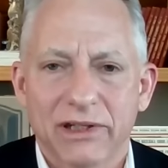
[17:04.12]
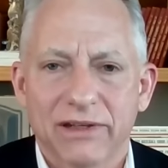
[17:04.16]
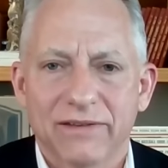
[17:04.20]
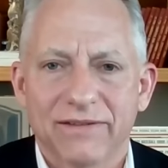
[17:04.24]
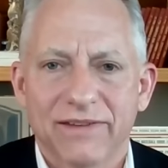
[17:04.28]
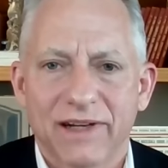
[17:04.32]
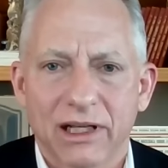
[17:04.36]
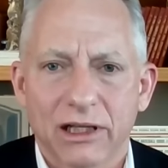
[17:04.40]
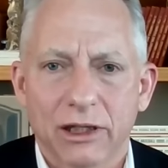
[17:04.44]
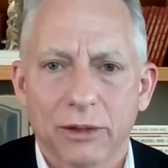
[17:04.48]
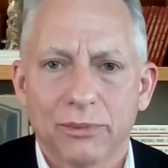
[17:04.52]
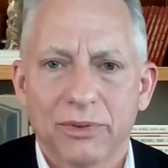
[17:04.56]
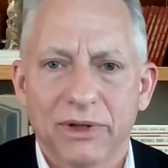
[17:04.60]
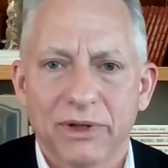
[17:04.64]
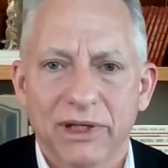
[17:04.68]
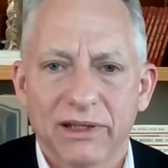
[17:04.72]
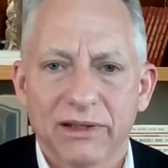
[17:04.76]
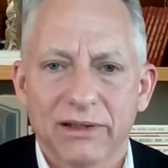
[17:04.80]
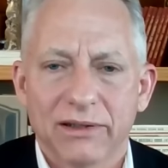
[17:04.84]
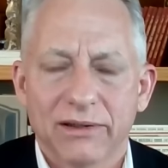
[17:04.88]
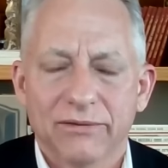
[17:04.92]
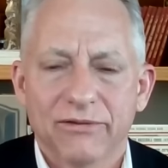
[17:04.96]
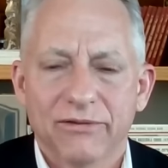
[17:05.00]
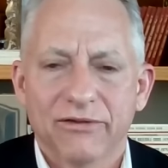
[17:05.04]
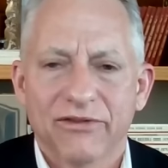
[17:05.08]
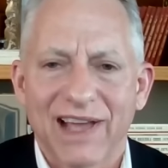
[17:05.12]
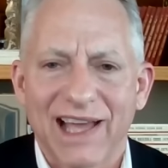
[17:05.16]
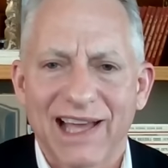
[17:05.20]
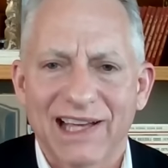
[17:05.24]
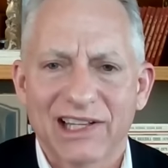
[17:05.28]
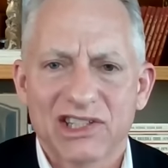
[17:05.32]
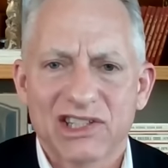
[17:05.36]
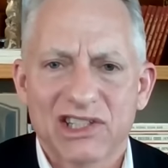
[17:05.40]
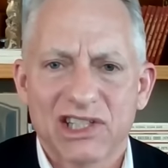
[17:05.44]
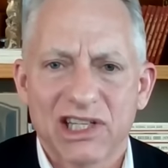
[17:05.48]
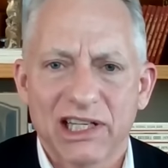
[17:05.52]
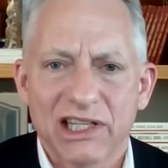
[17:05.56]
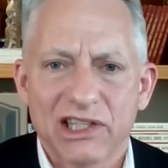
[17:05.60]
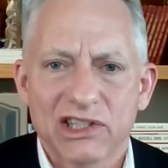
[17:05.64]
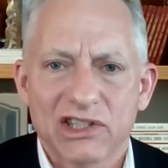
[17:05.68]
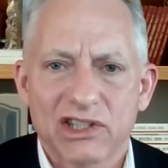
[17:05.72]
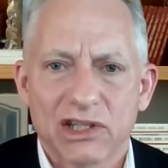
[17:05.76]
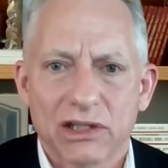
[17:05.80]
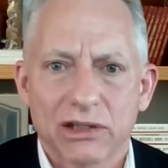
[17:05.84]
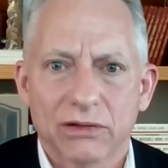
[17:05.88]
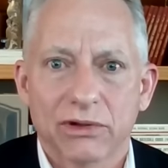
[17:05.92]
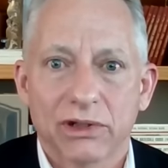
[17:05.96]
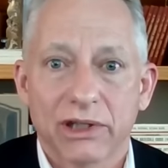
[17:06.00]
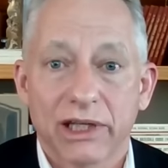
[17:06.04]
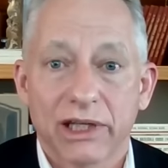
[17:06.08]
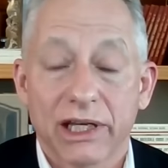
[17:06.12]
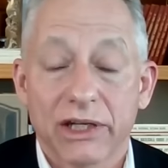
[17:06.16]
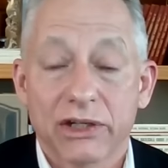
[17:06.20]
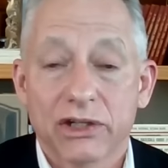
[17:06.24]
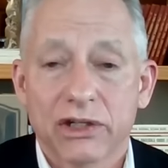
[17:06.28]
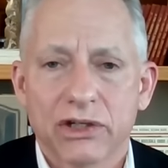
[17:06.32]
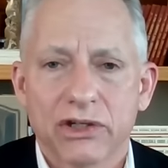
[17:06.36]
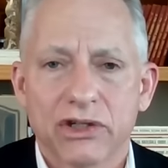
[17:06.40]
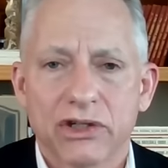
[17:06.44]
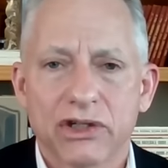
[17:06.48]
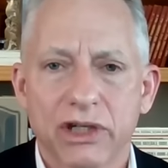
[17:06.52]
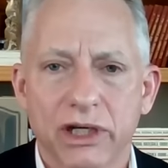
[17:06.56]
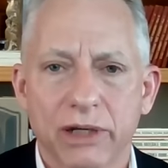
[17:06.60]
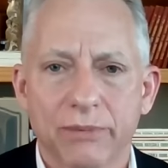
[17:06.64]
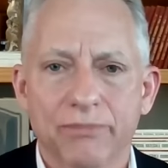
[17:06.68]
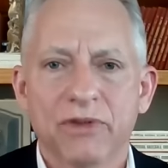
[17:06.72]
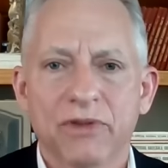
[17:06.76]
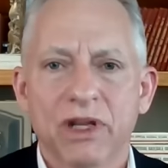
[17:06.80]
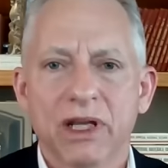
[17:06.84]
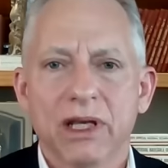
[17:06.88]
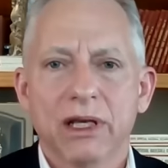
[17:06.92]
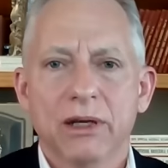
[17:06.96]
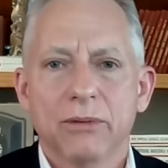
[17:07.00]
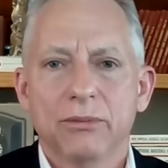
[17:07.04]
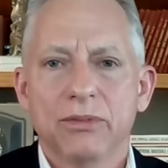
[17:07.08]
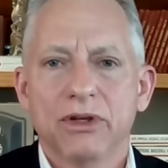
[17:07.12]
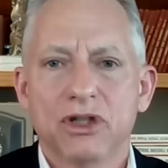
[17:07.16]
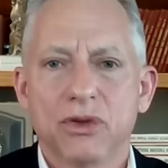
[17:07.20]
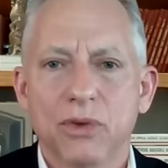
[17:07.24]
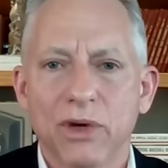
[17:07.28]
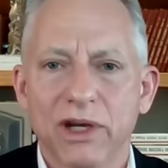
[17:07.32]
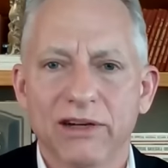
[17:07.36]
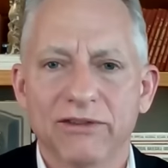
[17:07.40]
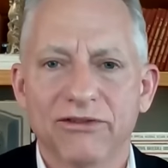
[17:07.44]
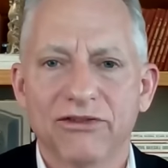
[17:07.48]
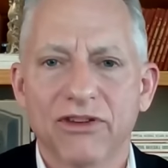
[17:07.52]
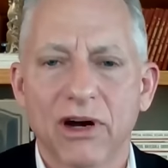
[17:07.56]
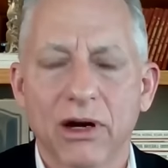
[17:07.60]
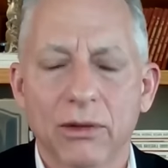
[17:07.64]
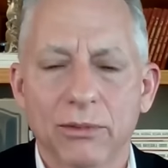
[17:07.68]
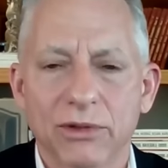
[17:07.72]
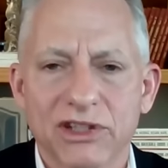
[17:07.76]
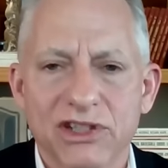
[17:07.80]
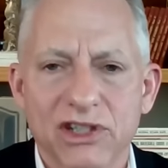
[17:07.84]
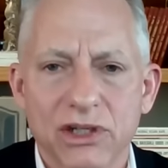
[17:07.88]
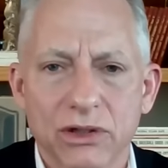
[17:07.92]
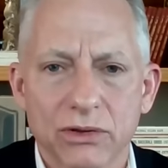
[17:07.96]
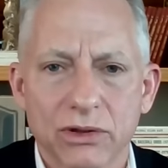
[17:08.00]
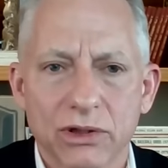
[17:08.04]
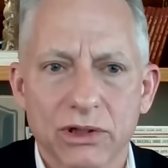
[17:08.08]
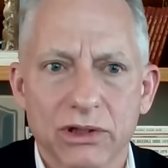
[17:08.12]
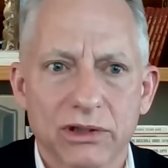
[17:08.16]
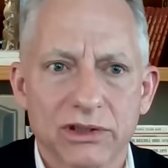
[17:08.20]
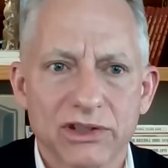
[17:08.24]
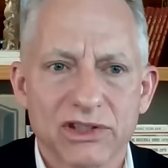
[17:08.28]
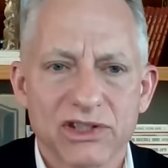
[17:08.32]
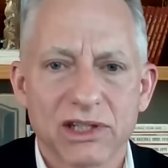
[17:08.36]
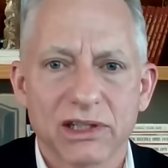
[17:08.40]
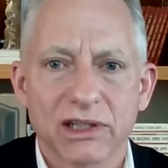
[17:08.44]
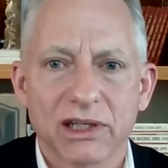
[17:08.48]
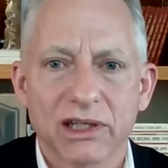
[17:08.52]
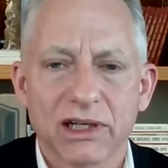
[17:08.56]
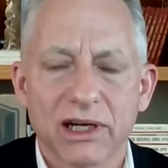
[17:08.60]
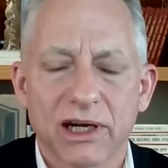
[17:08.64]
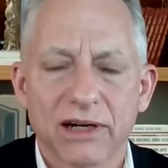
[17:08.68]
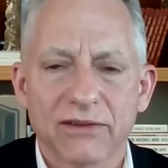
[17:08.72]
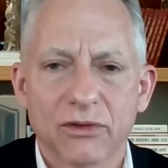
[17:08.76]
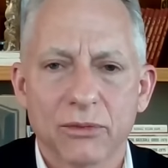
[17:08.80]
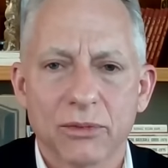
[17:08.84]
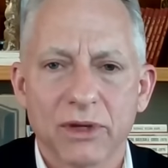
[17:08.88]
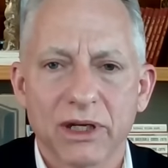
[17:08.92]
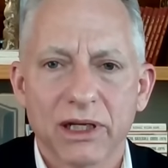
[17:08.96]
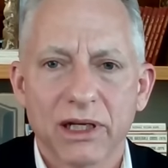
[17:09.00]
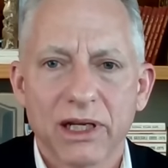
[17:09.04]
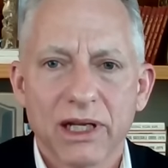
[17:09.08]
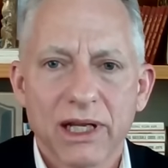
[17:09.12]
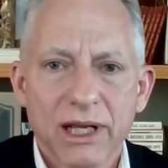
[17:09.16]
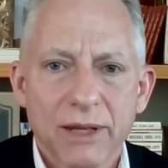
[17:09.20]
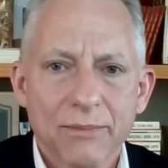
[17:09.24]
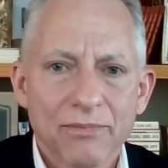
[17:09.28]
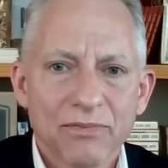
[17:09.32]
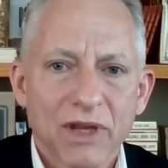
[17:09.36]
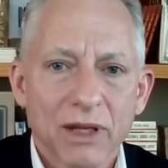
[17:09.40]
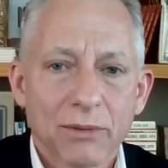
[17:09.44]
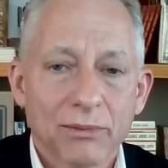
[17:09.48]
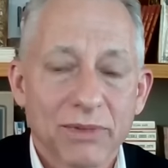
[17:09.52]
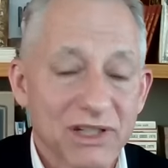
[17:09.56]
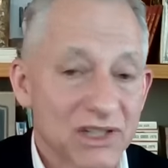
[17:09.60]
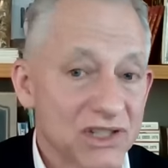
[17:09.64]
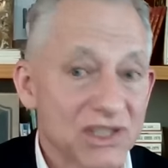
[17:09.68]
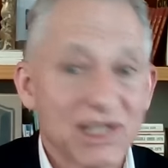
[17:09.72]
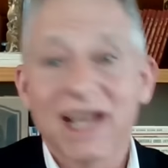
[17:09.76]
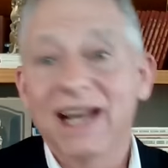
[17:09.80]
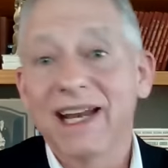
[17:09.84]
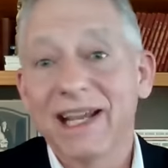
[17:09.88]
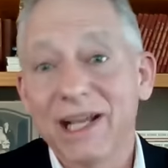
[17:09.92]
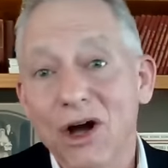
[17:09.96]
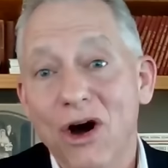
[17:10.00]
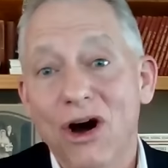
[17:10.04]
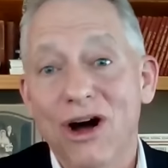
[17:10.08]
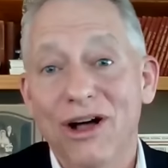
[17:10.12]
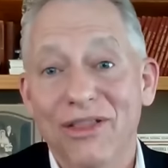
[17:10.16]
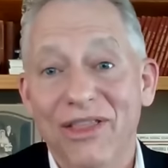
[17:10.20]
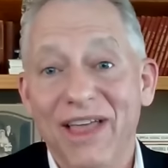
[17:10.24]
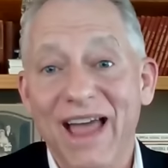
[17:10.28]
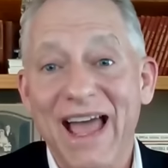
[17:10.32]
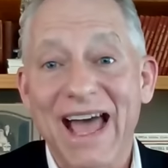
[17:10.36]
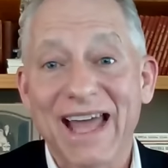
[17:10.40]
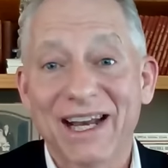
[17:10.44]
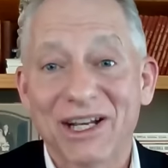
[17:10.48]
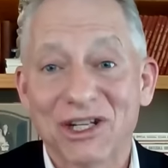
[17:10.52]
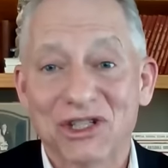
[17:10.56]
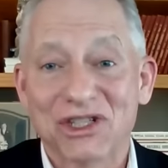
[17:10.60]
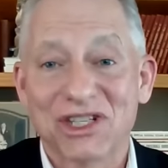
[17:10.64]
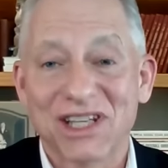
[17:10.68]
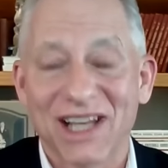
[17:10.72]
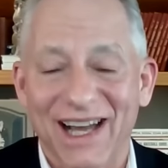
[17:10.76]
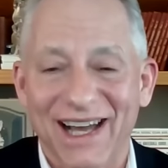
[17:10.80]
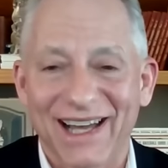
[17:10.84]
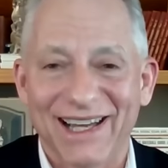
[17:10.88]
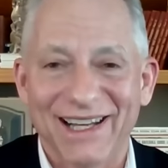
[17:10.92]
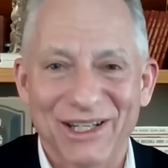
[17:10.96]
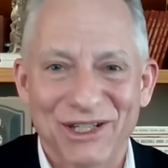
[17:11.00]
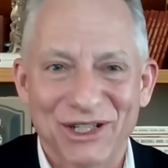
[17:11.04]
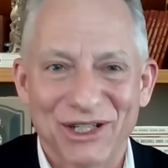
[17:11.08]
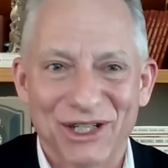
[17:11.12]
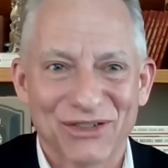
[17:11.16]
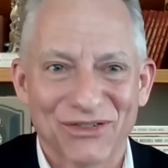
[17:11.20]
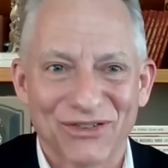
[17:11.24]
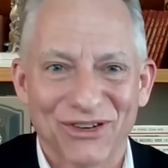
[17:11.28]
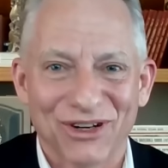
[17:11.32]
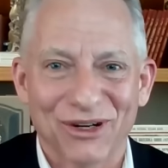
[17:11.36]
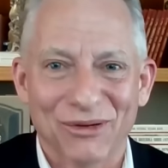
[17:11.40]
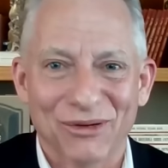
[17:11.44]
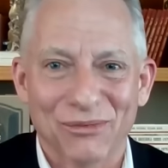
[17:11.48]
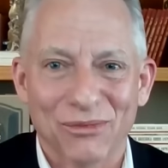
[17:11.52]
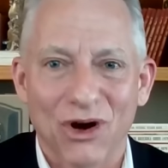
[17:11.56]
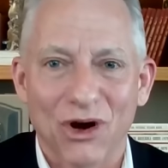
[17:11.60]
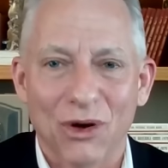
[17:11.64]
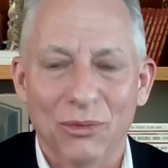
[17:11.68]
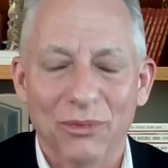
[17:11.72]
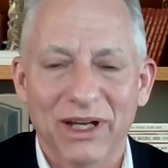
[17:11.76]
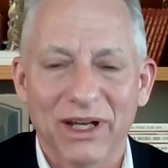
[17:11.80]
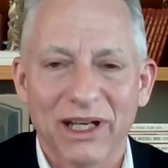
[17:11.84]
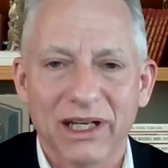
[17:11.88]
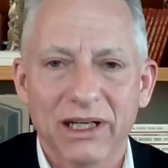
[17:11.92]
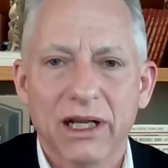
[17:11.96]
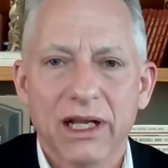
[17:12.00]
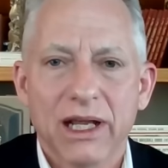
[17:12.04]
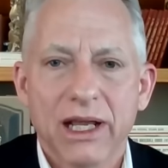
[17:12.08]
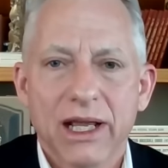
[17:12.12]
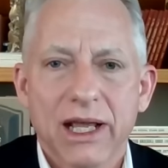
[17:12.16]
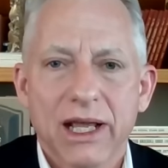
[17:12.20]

in developing vaccines and the relationship between pharmaceuticals and the government. But setting all that aside just for a moment,